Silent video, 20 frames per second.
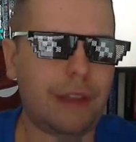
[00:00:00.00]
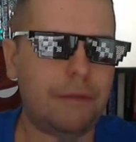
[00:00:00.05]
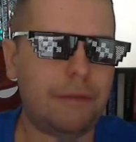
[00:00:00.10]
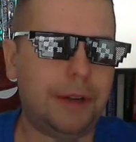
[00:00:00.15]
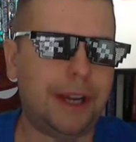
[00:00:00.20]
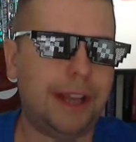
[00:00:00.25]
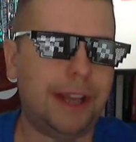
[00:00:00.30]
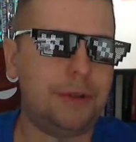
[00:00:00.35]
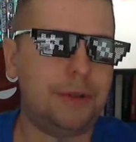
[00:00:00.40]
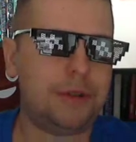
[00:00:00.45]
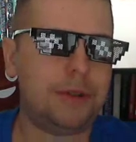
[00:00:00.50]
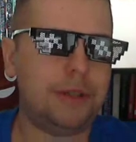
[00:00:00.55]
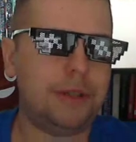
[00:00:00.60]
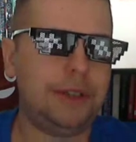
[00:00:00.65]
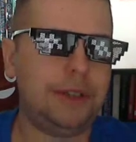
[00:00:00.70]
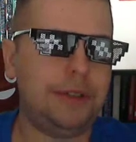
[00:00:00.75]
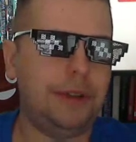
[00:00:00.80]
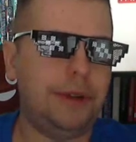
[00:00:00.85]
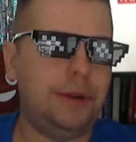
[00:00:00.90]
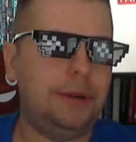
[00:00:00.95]
What I
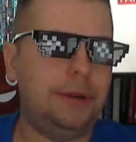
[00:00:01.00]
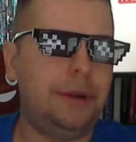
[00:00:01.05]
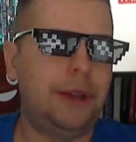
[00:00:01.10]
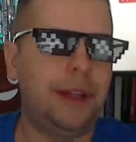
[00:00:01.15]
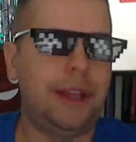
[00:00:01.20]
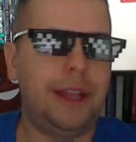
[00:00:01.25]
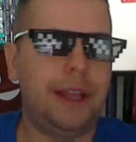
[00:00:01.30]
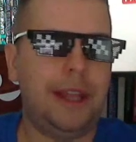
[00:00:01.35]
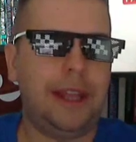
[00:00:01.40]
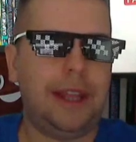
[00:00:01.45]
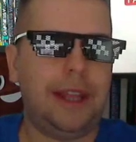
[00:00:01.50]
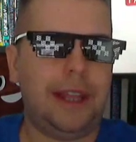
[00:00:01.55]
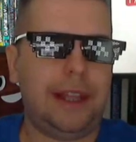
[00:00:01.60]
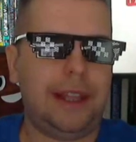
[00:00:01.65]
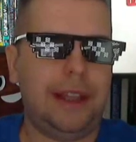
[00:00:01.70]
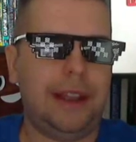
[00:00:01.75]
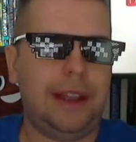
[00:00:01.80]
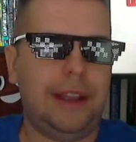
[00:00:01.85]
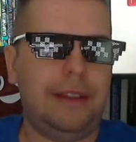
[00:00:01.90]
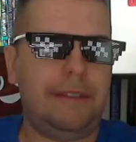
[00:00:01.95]
usually do
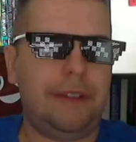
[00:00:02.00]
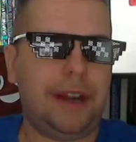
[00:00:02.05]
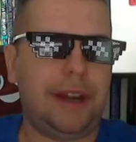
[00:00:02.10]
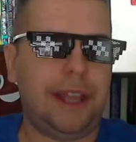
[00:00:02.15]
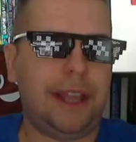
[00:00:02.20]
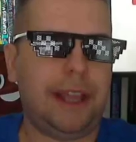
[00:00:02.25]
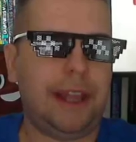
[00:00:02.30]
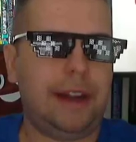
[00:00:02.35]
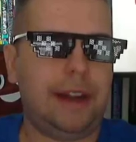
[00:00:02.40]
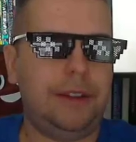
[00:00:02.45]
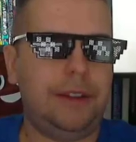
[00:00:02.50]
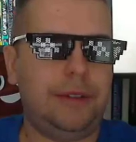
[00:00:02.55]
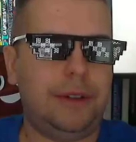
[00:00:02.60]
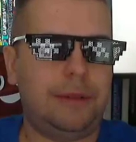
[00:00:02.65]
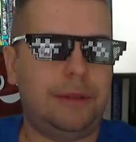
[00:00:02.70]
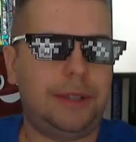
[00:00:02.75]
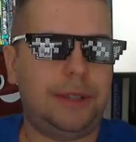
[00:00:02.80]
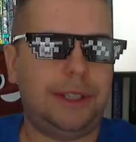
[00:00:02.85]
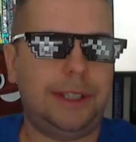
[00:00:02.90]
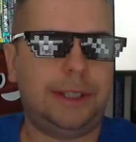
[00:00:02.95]
when I get into
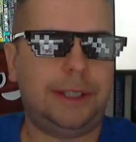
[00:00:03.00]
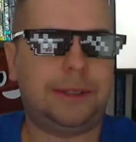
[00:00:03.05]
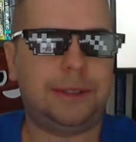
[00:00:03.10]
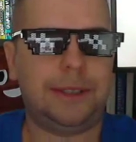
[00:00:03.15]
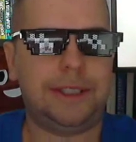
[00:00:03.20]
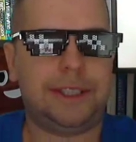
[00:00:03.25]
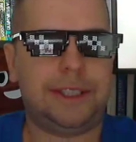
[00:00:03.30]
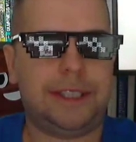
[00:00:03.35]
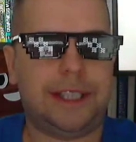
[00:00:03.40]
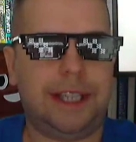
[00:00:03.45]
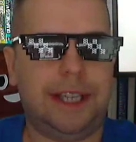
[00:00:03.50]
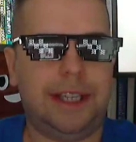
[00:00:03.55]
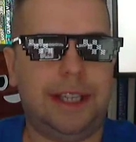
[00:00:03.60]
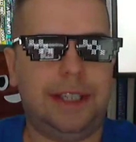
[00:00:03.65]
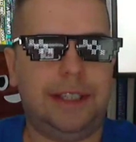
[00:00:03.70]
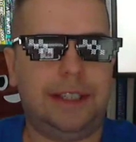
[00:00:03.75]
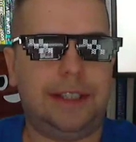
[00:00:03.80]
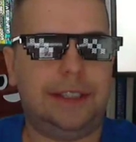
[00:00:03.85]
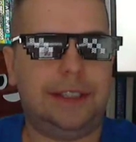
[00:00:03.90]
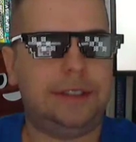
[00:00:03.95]
a vertical is
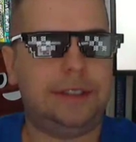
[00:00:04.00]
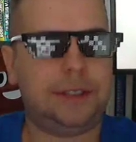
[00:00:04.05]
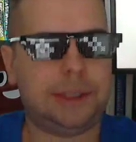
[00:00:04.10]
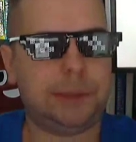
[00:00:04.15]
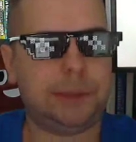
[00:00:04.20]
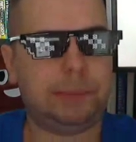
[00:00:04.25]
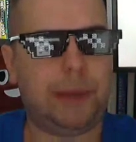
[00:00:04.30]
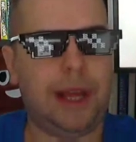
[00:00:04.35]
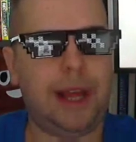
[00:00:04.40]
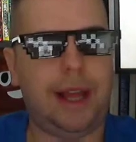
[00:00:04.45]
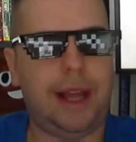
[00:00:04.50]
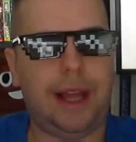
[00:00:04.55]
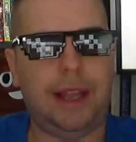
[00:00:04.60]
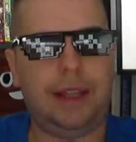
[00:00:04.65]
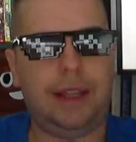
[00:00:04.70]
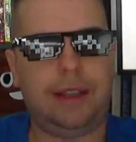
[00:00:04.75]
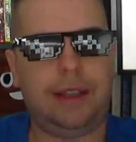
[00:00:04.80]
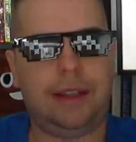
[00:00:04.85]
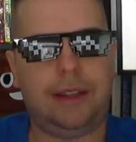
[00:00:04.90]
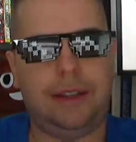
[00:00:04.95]
I
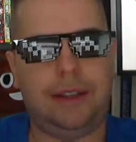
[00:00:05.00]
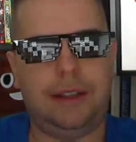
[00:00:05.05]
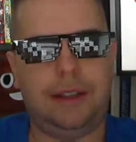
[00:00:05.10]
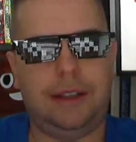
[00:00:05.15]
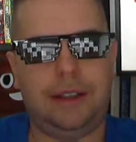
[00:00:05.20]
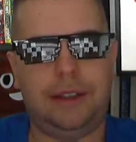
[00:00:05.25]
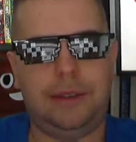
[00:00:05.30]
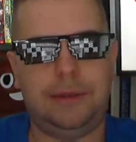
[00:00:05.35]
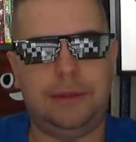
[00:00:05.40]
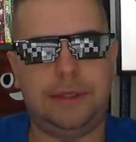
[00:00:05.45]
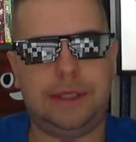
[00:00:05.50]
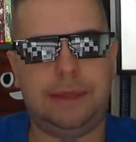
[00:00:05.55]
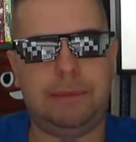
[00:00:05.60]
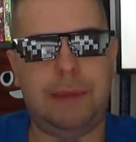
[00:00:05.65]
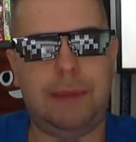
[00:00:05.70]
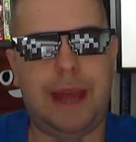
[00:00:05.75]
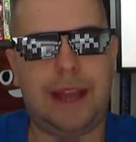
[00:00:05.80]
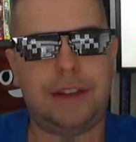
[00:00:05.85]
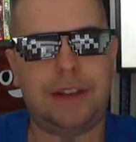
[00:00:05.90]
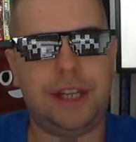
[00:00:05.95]
spy
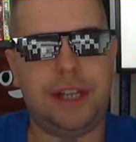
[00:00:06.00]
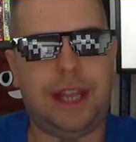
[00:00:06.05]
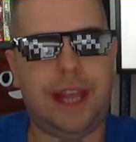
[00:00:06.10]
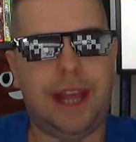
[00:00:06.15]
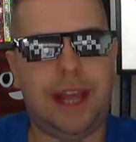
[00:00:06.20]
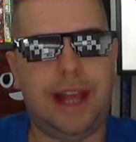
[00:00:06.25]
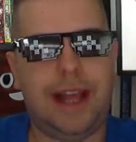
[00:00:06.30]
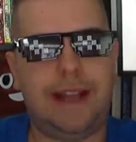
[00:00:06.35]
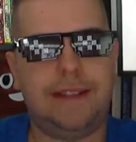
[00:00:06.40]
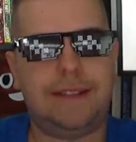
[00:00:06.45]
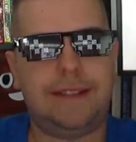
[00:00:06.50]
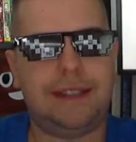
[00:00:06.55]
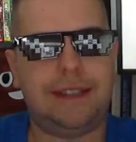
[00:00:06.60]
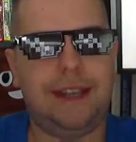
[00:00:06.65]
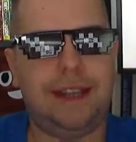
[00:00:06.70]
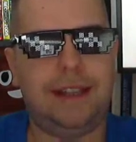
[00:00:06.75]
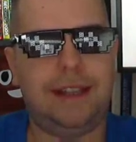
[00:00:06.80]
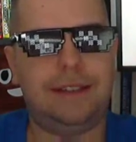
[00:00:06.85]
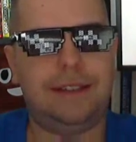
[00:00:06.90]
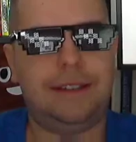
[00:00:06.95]
using MagicAdz,
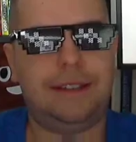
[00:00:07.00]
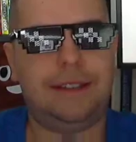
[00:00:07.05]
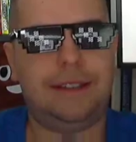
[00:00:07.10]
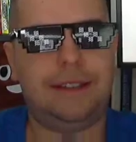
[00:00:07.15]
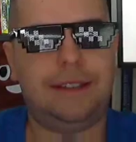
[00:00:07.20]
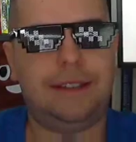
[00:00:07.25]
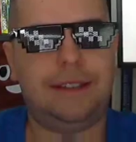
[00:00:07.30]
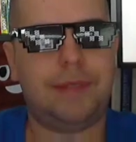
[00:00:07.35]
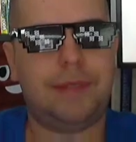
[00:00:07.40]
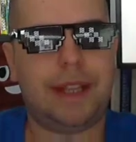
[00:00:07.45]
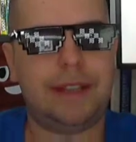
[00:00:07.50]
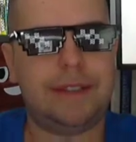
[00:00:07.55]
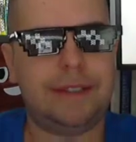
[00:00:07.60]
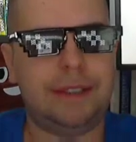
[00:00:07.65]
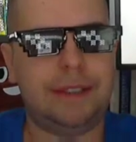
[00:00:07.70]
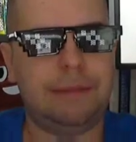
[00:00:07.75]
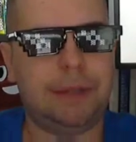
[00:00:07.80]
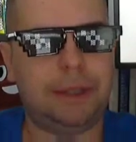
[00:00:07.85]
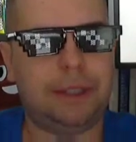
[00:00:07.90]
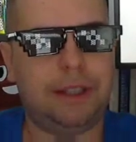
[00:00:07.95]
and I
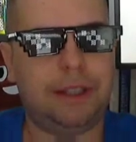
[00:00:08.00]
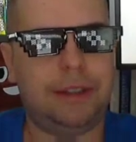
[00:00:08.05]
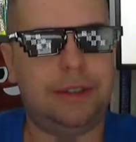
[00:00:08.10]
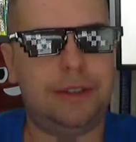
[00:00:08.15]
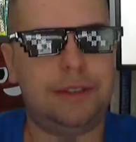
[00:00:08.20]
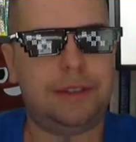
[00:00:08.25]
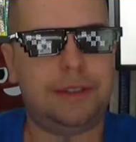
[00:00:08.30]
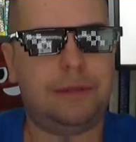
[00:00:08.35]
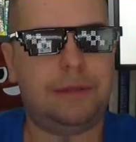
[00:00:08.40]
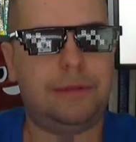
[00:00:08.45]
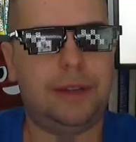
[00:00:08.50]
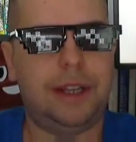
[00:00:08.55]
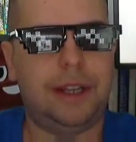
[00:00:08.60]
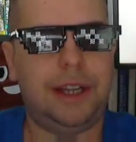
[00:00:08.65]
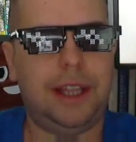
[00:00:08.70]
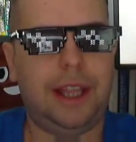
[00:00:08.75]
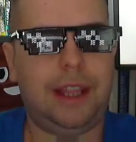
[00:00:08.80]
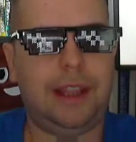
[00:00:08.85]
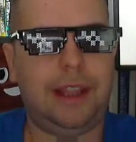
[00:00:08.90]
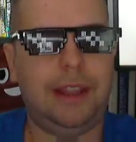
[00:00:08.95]
see what others are
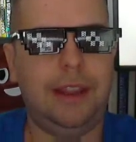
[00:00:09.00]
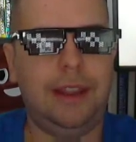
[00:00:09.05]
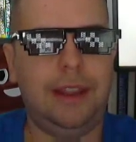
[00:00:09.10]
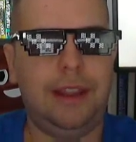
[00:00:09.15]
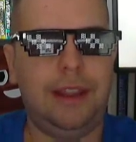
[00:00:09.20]
running,